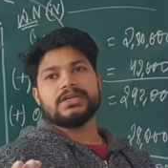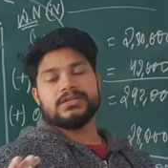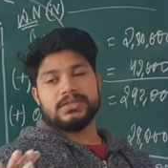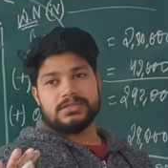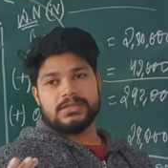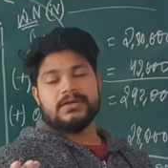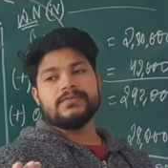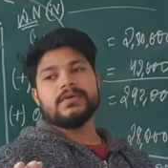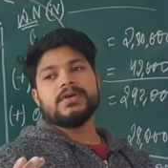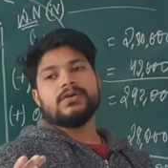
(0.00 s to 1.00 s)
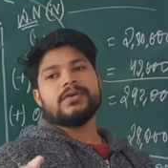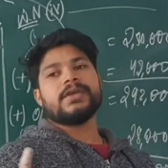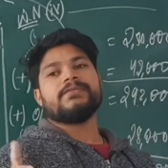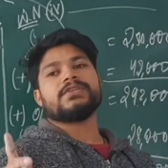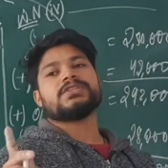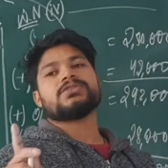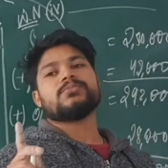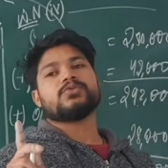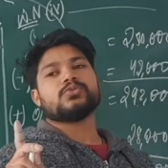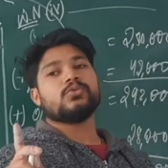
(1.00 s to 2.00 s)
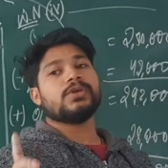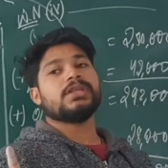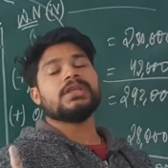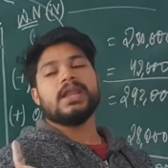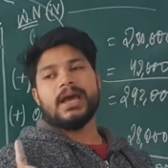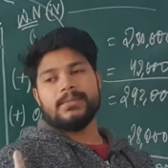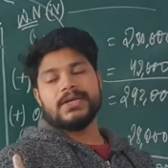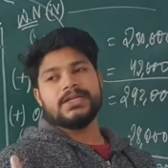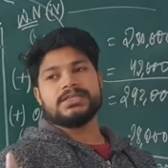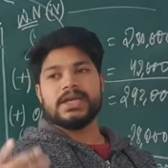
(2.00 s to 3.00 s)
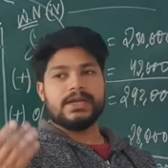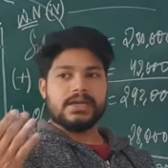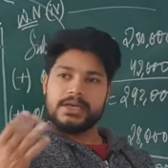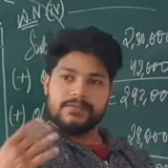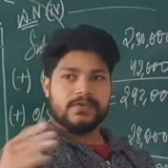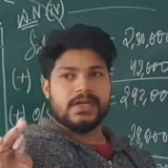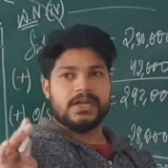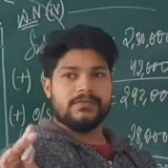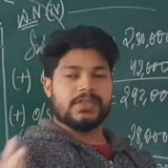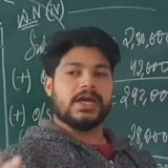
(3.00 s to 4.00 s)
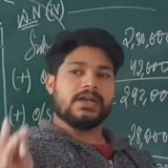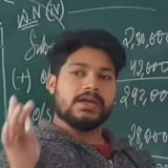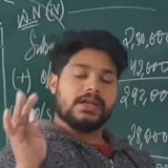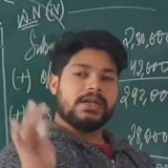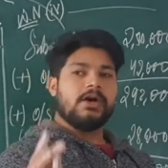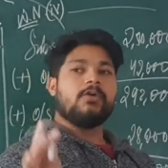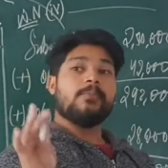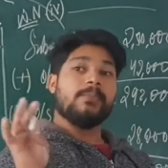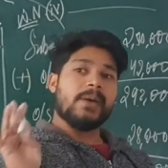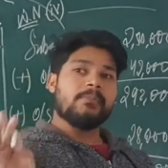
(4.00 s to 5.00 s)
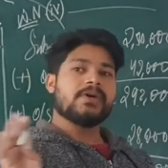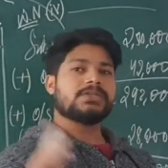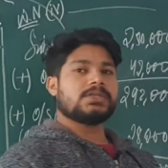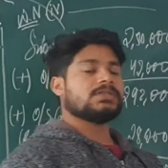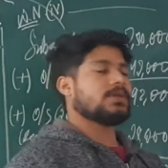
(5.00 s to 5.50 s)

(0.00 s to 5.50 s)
a reserve, okay, which is supposed to go in the liability side. We are done with that. Now, members